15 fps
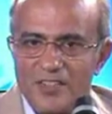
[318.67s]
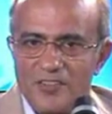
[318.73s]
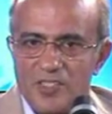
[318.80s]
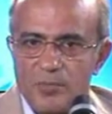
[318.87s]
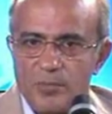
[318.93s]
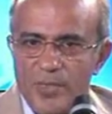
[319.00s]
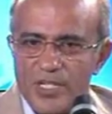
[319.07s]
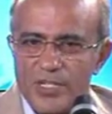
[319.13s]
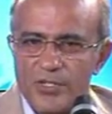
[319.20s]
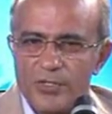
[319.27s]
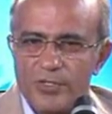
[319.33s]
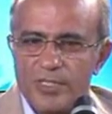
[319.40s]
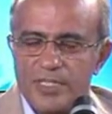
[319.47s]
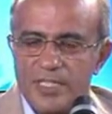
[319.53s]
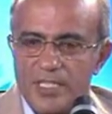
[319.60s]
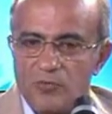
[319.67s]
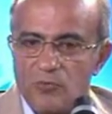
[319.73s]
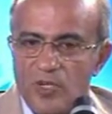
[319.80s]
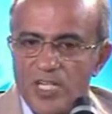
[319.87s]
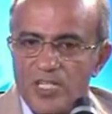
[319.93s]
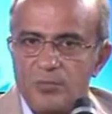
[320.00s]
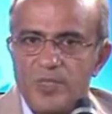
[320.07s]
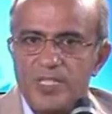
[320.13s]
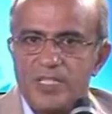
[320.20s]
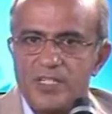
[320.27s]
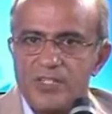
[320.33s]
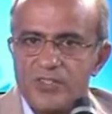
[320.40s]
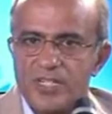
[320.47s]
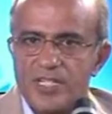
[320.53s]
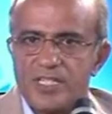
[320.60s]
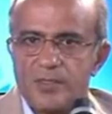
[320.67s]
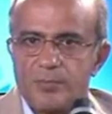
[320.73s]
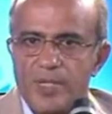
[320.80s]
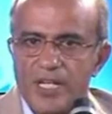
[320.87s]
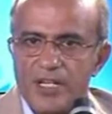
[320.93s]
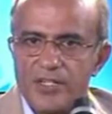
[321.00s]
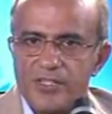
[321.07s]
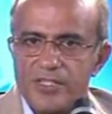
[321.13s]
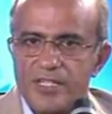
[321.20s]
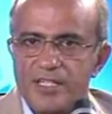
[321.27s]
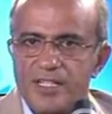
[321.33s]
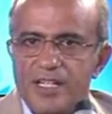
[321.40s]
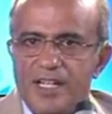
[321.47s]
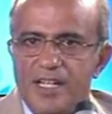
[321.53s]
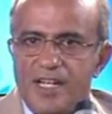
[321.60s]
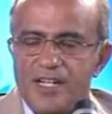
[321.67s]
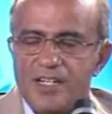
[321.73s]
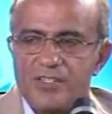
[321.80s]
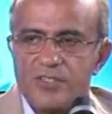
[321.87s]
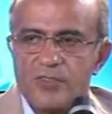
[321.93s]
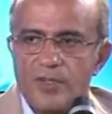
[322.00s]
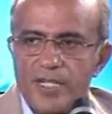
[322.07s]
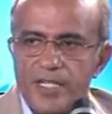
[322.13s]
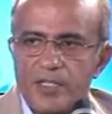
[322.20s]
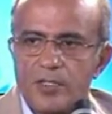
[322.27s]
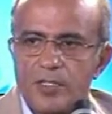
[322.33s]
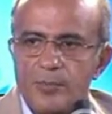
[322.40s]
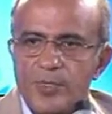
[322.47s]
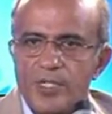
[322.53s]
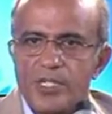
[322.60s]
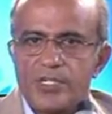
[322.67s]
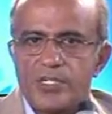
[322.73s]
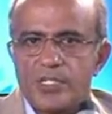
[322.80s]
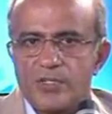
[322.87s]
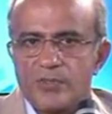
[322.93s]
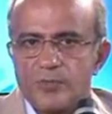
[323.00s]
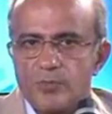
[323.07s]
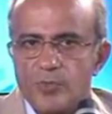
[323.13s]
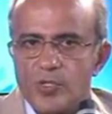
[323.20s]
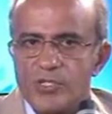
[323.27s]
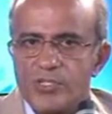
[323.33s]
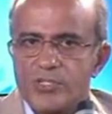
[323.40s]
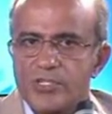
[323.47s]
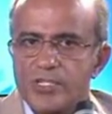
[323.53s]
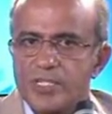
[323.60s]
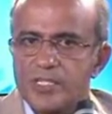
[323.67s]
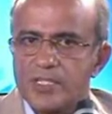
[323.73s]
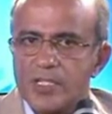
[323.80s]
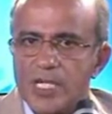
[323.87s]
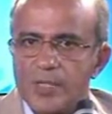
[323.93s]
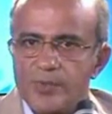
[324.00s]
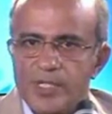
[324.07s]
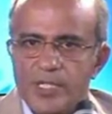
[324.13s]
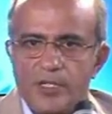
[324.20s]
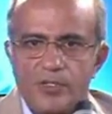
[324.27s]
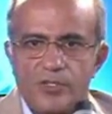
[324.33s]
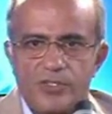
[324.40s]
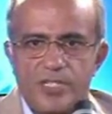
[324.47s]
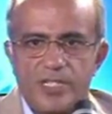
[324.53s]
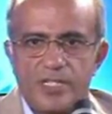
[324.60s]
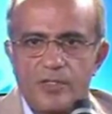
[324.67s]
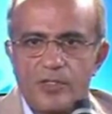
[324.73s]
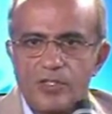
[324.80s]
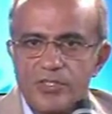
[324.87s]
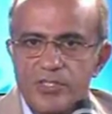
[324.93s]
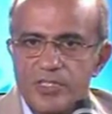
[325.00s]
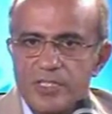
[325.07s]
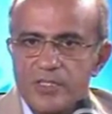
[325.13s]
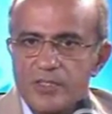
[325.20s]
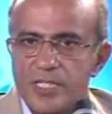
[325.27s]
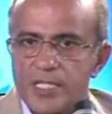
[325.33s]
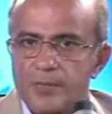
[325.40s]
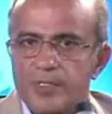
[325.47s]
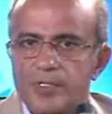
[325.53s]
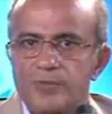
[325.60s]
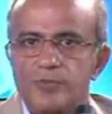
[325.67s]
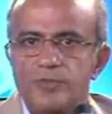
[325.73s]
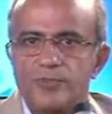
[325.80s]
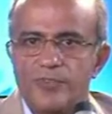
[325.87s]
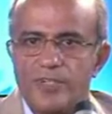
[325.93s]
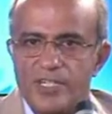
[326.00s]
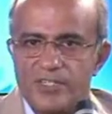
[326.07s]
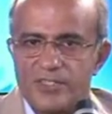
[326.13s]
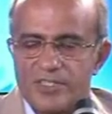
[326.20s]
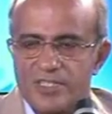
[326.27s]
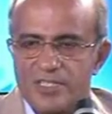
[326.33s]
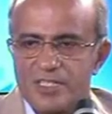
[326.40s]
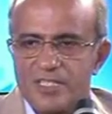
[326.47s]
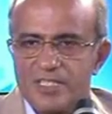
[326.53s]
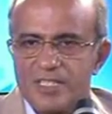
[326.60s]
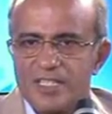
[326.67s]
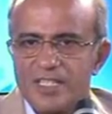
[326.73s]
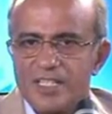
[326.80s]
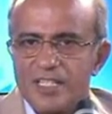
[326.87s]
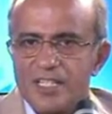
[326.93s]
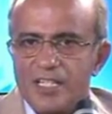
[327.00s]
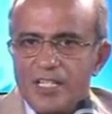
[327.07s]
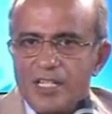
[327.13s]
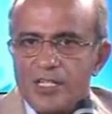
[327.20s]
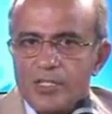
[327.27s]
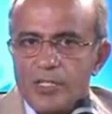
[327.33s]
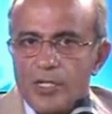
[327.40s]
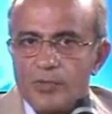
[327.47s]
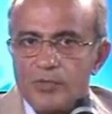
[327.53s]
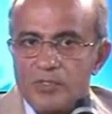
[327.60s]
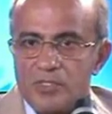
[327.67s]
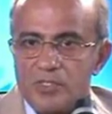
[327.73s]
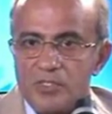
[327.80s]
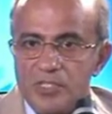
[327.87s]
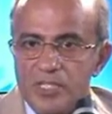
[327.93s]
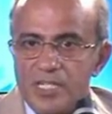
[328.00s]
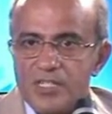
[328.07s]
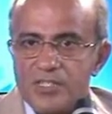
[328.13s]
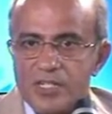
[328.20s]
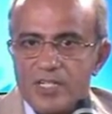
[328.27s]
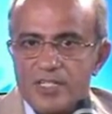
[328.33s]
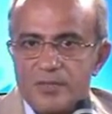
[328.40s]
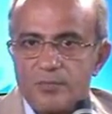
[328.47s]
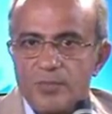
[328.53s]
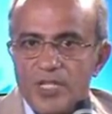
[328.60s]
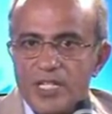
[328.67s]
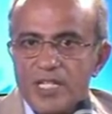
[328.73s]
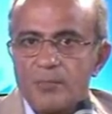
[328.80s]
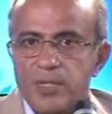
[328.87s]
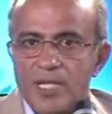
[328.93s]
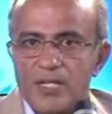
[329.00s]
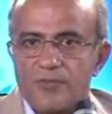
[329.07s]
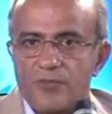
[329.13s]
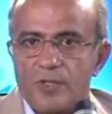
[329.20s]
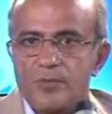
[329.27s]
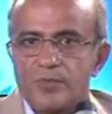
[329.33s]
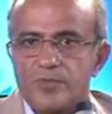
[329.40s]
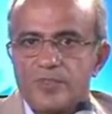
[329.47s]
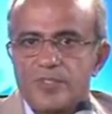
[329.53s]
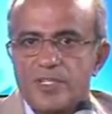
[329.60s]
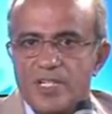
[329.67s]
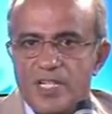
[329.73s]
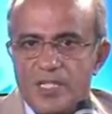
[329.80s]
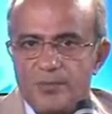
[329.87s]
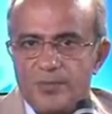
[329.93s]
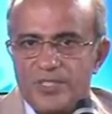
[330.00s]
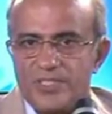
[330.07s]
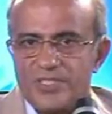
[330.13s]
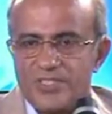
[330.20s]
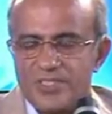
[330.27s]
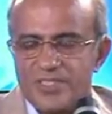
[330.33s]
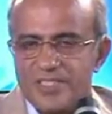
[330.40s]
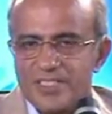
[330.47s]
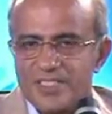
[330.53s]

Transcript: which make sure that the environment inside the packaging has the right combination of moisture, carbon dioxide, and oxygen to keep the food fresh. Now, these are burning platforms which will emerge.